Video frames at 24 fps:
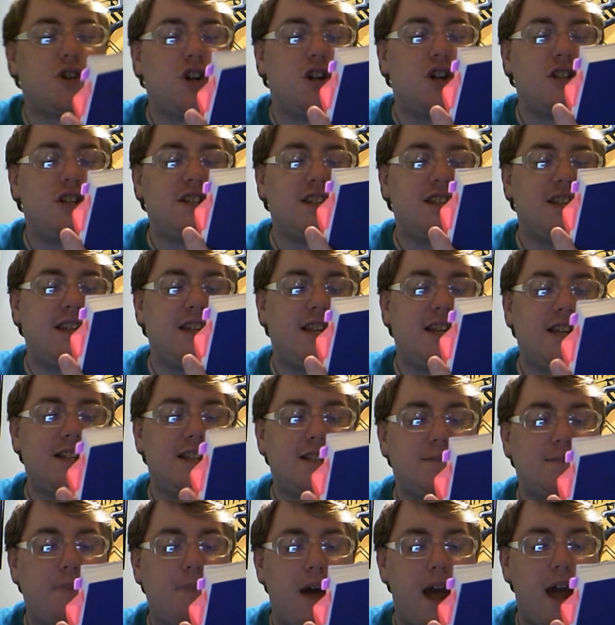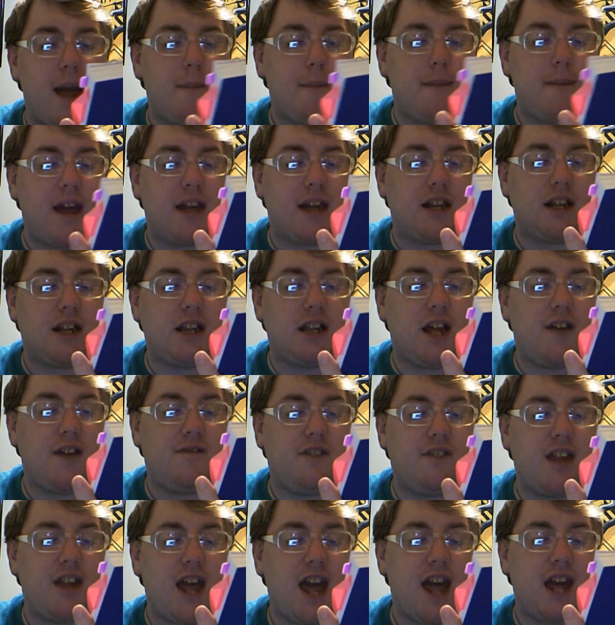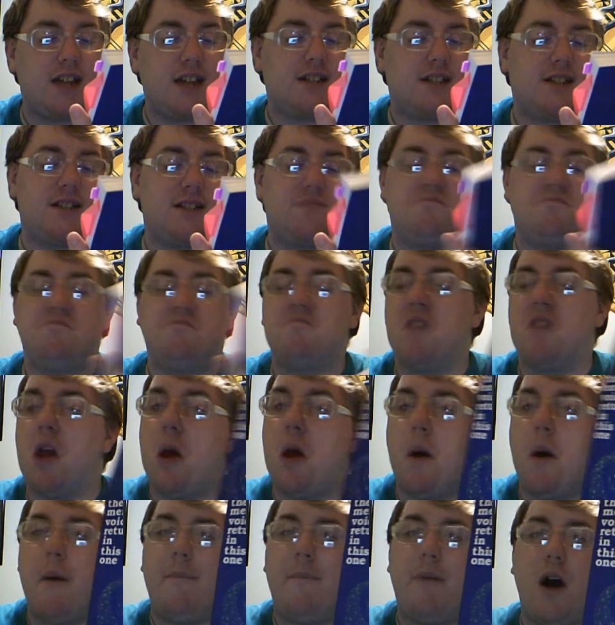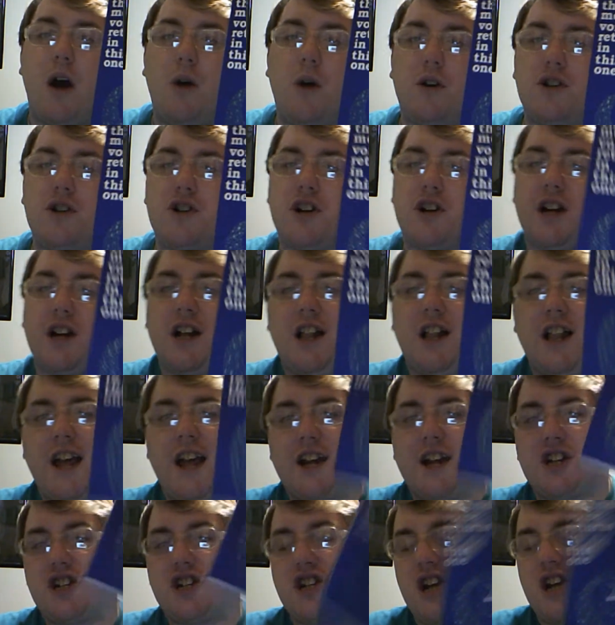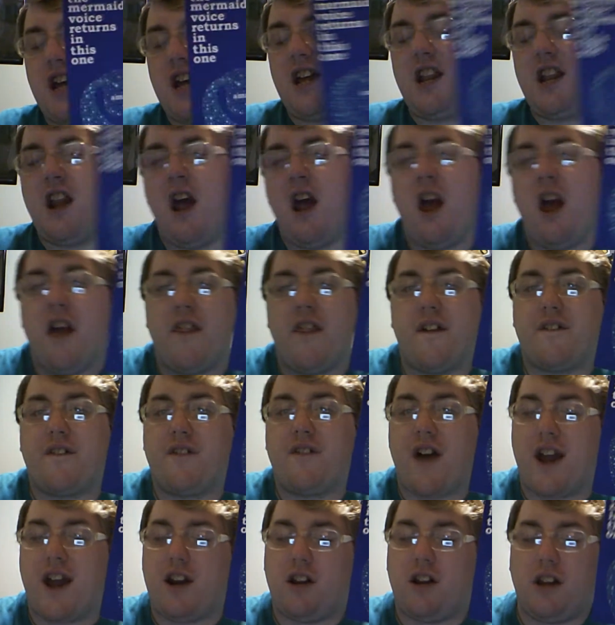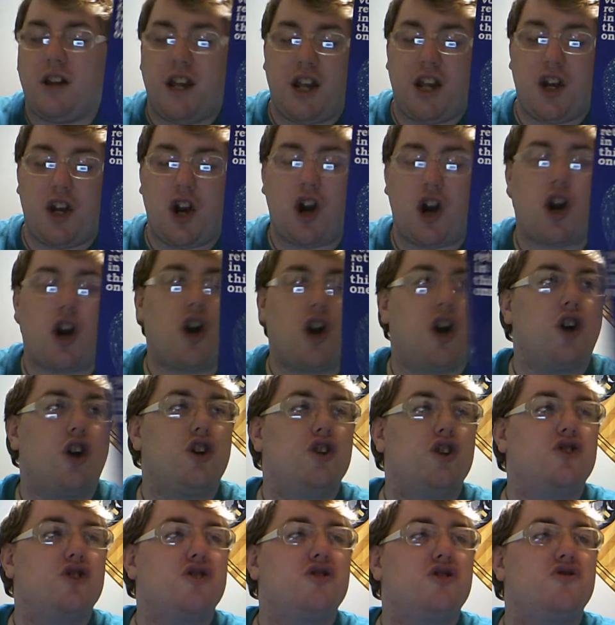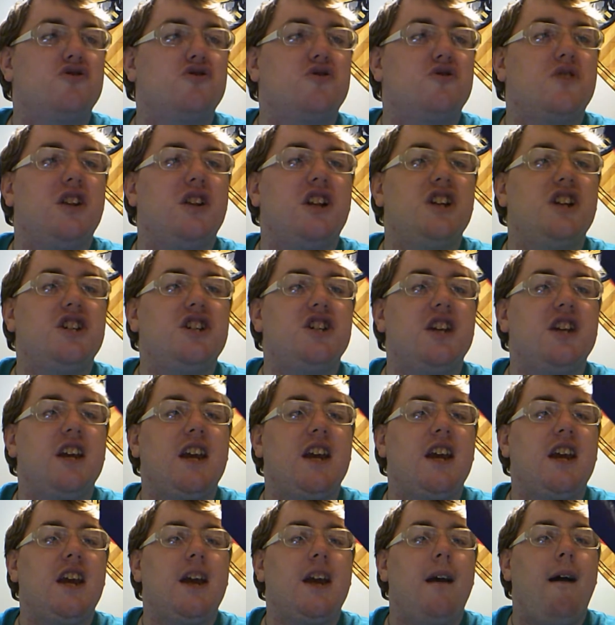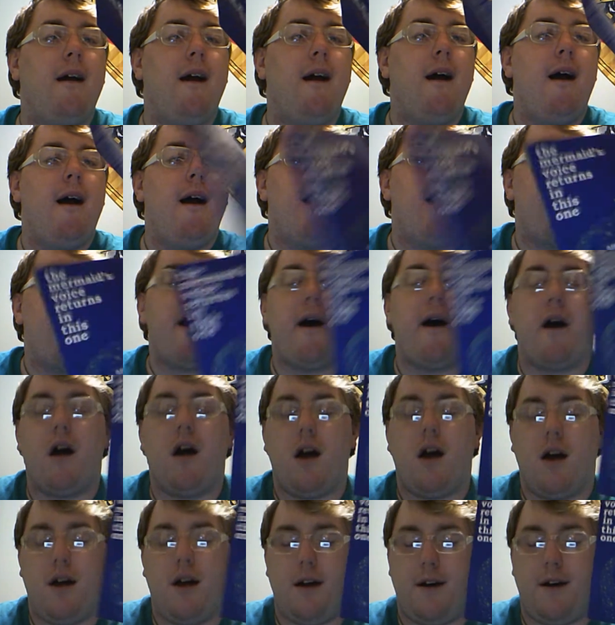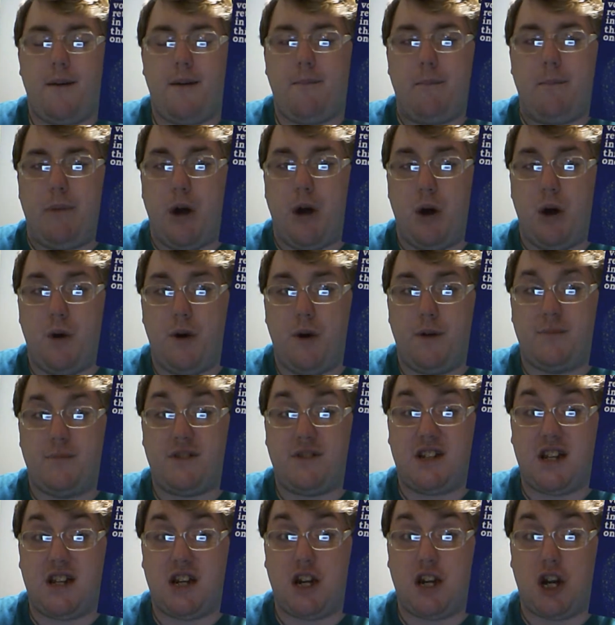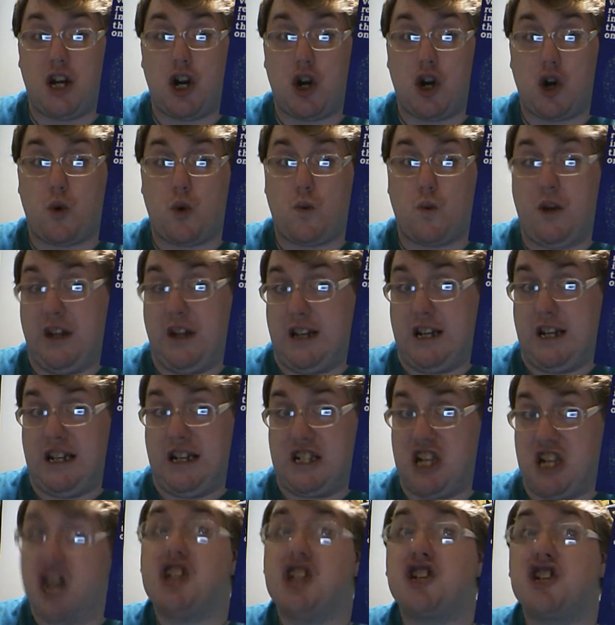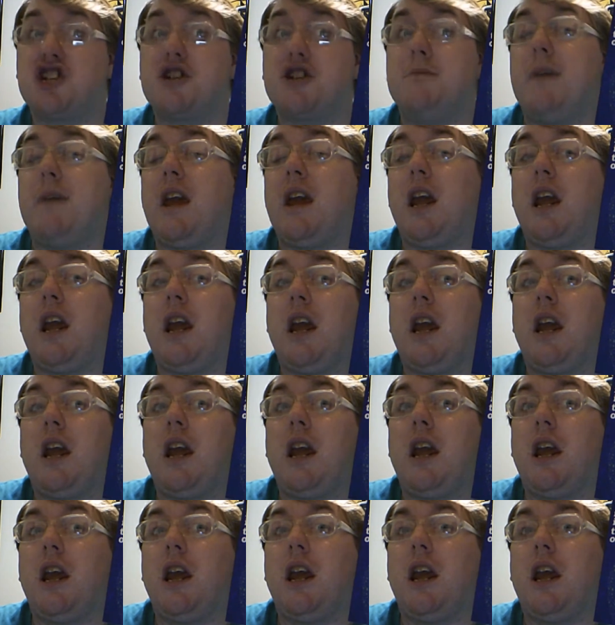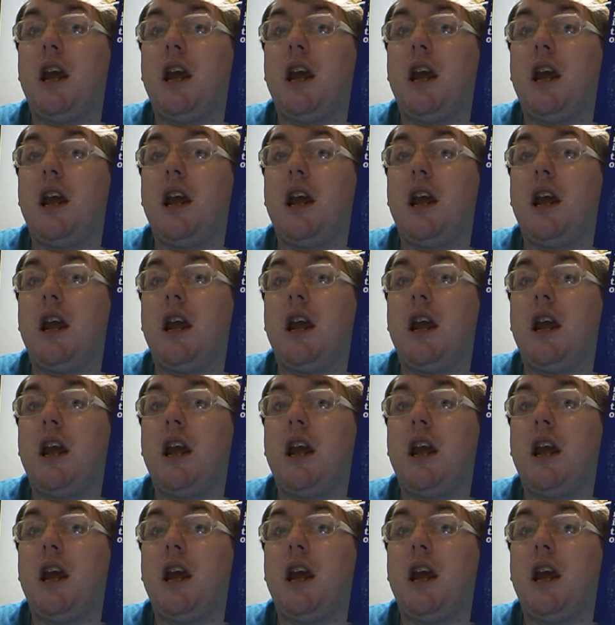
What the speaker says: The Mermaid's Voice Returns in This by Amanda Lovelace. Poetry collection, the final in her trilogy. Poems in here really